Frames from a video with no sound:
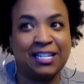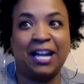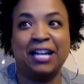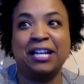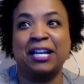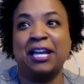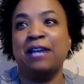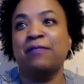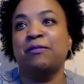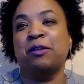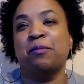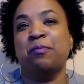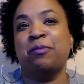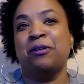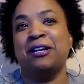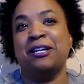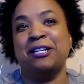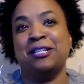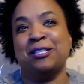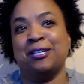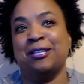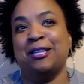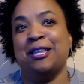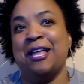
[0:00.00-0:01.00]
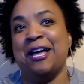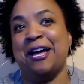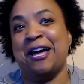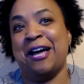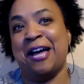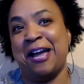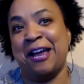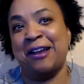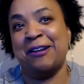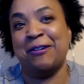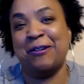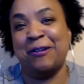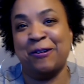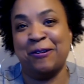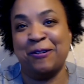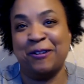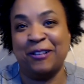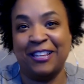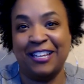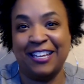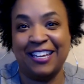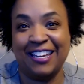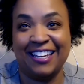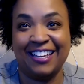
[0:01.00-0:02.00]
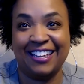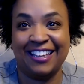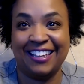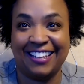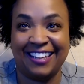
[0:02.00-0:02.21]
I gave you the punchline early.